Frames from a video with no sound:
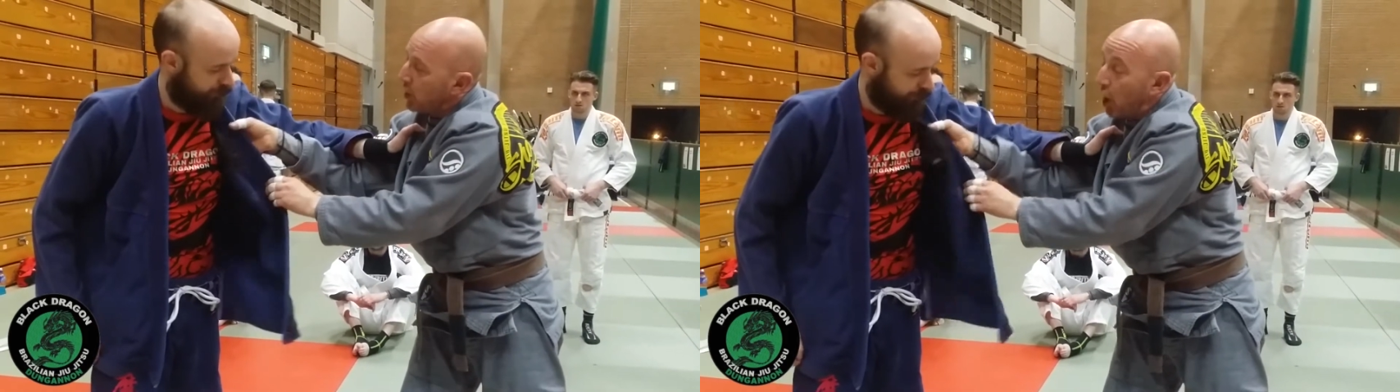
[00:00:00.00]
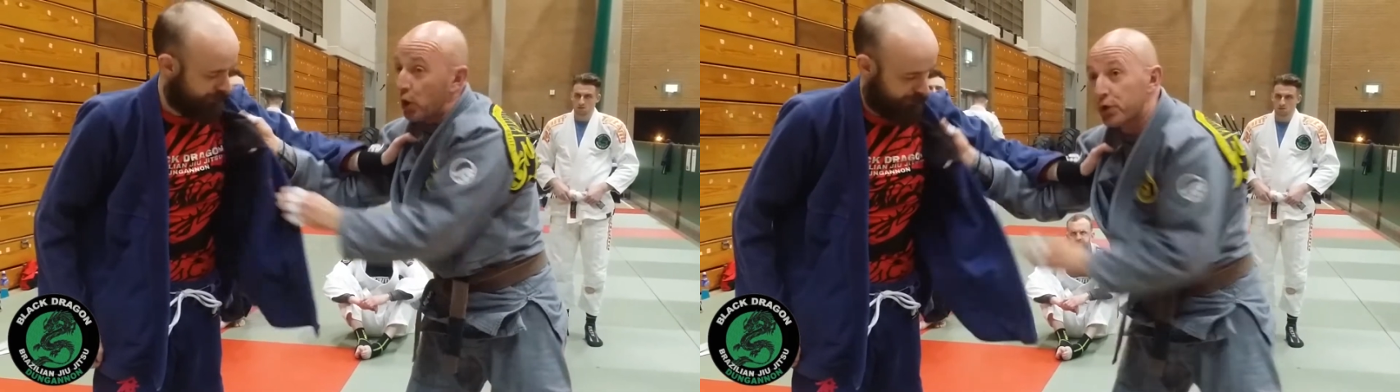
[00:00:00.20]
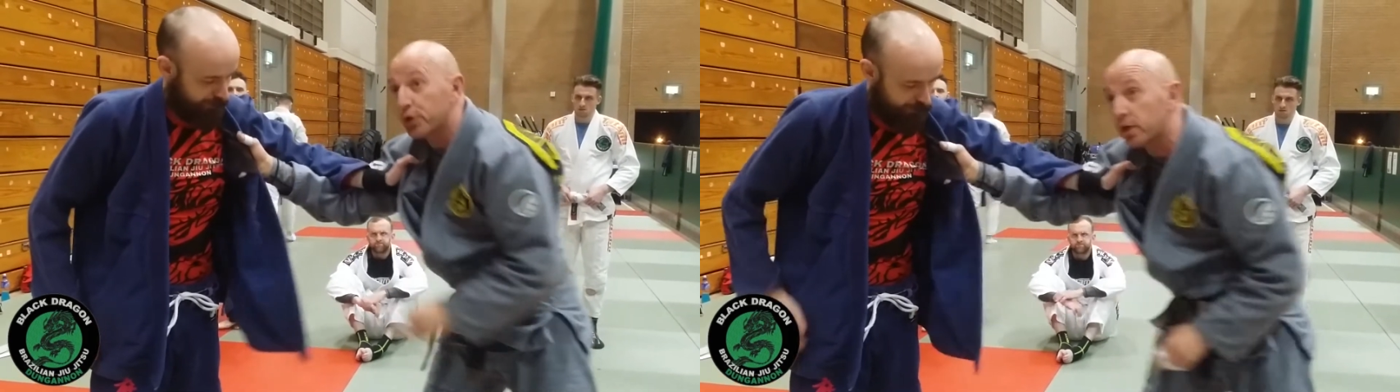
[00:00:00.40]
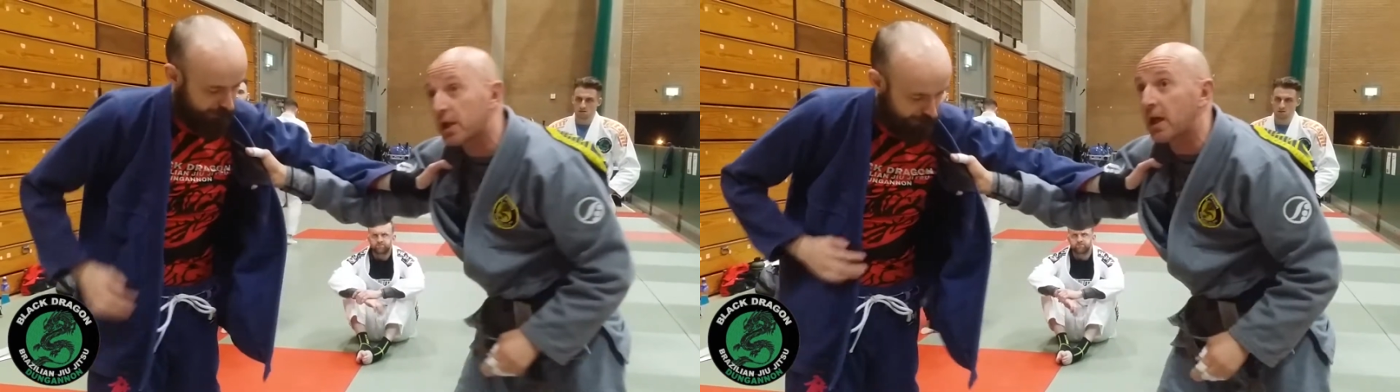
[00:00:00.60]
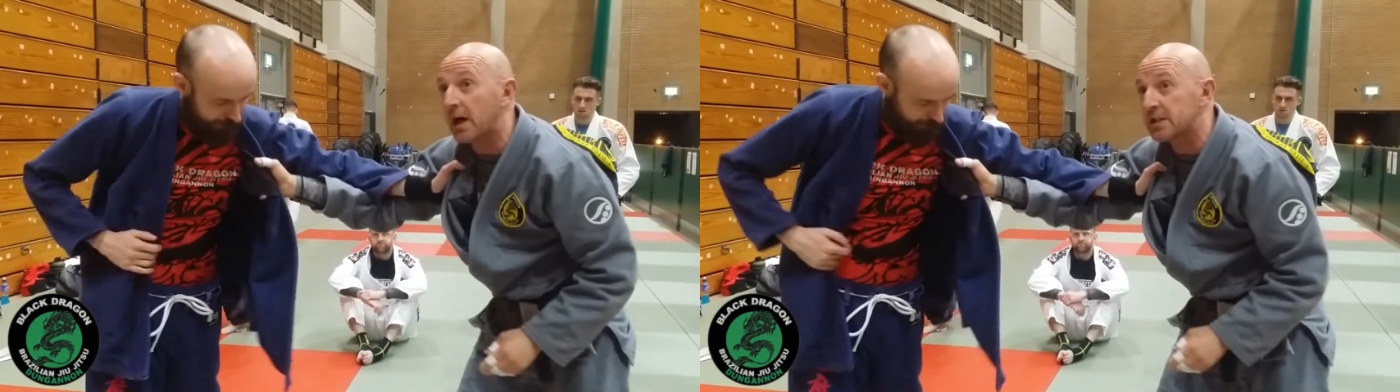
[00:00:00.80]

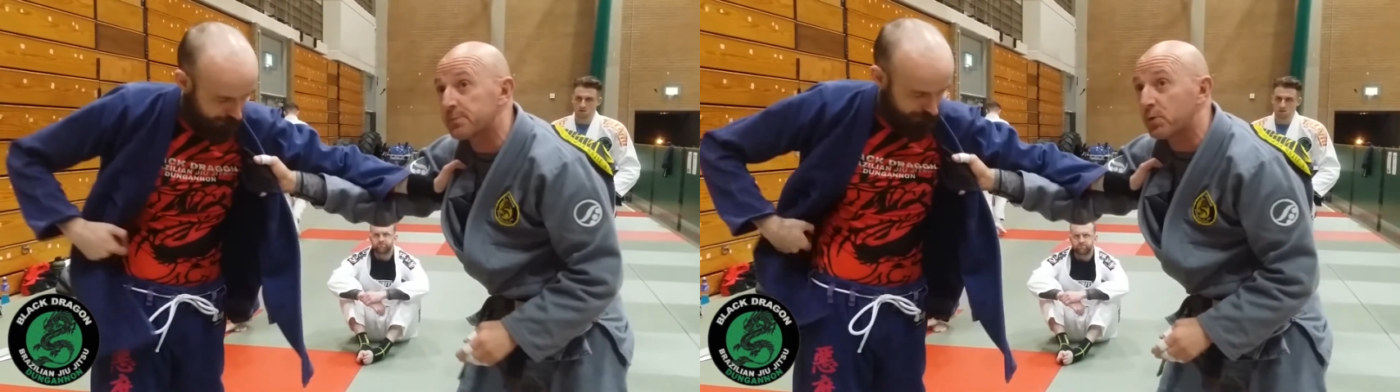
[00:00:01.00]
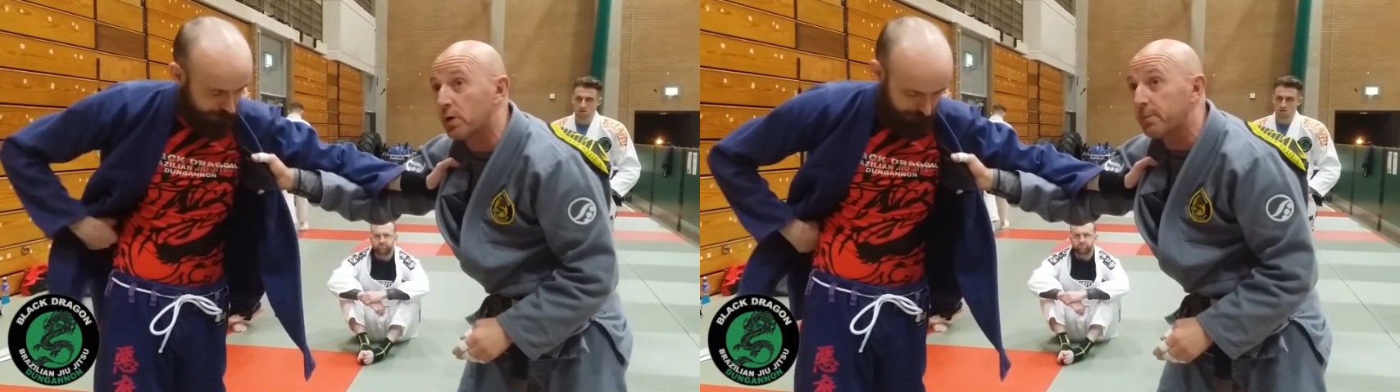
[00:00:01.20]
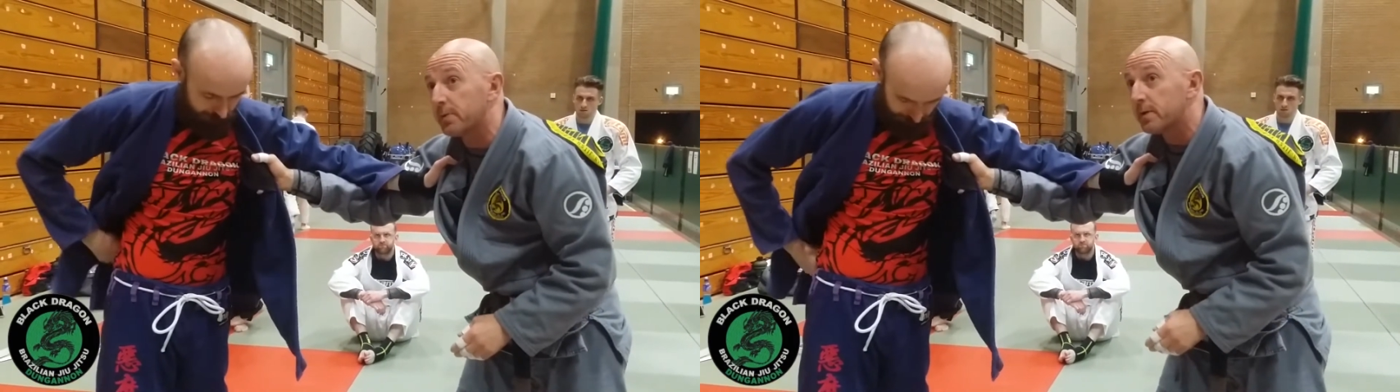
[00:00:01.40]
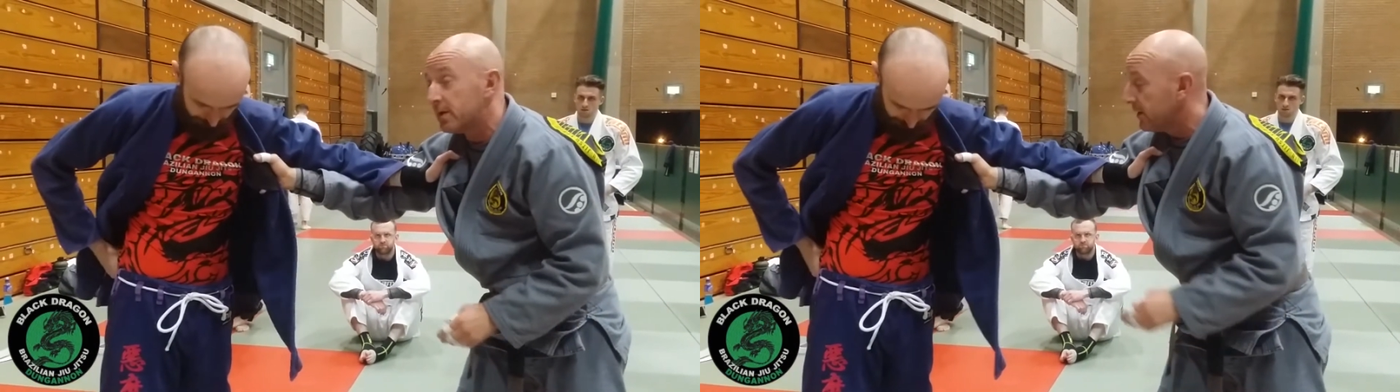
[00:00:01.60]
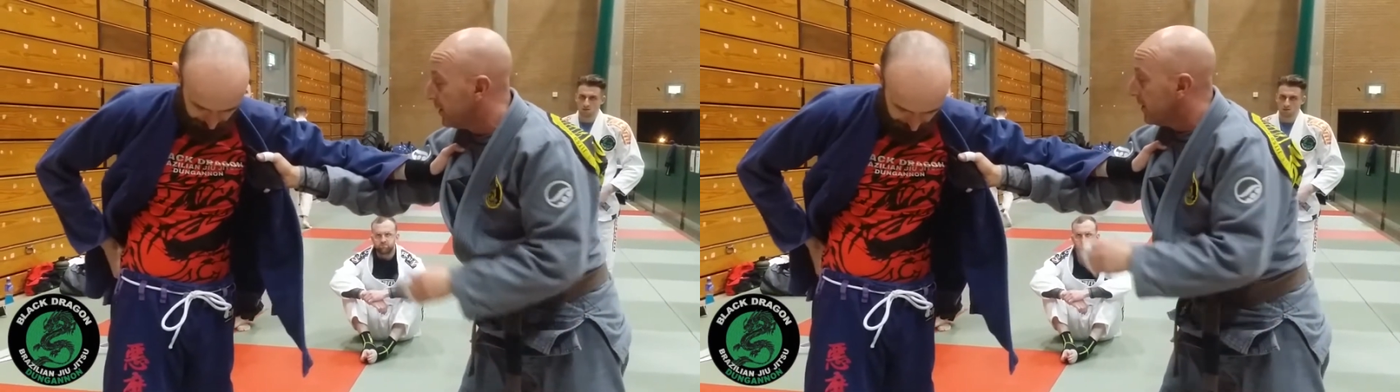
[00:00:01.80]
underclass grip,
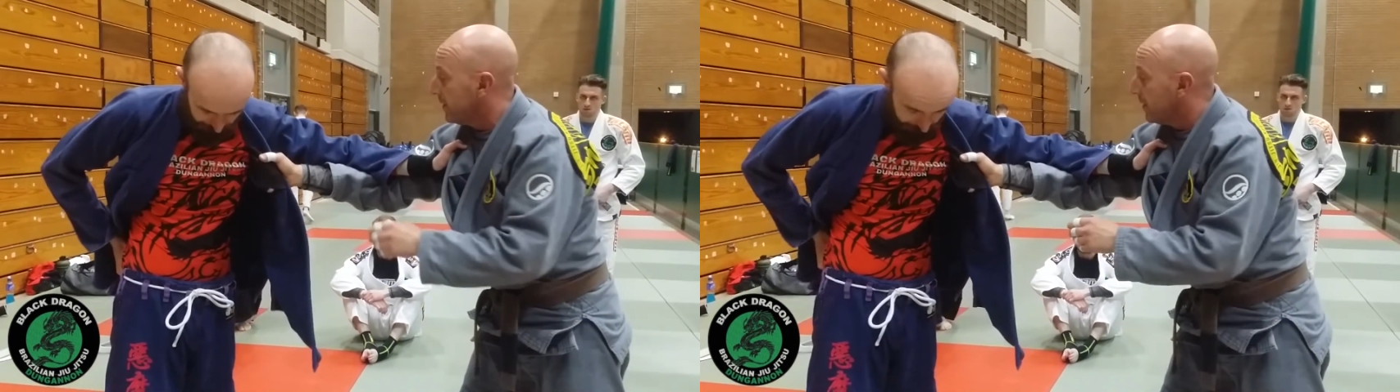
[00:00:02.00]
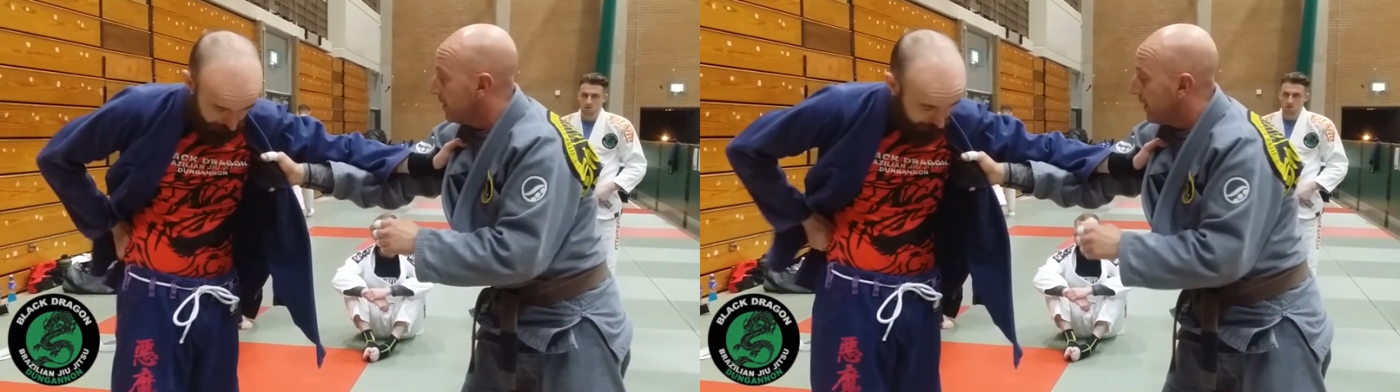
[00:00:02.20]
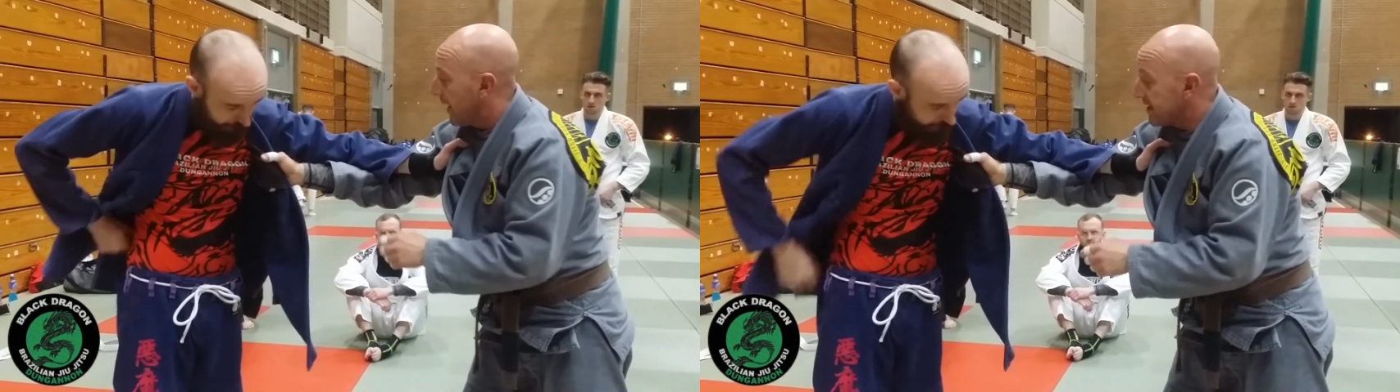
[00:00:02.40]
I